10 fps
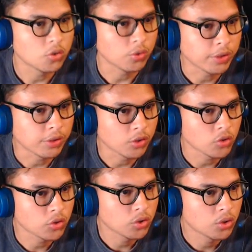here it
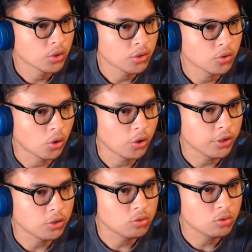is. So all you
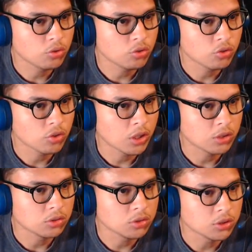need to do is just
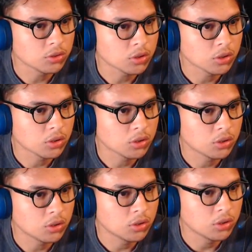download it.
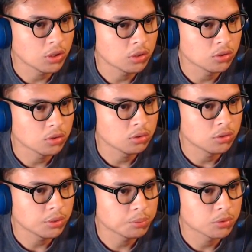Download.
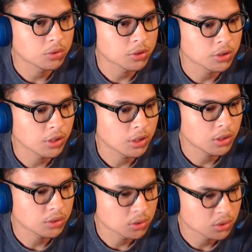Yep, click
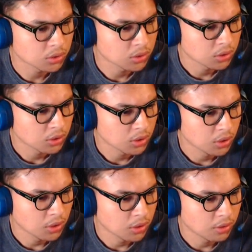that.
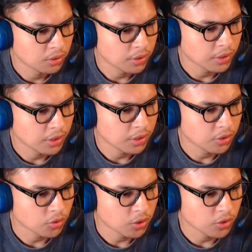And
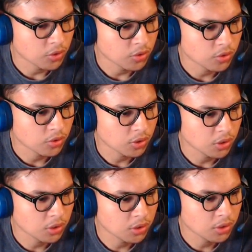as soon as it's
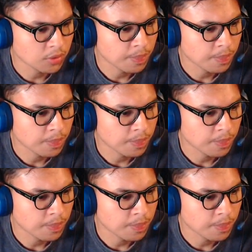done,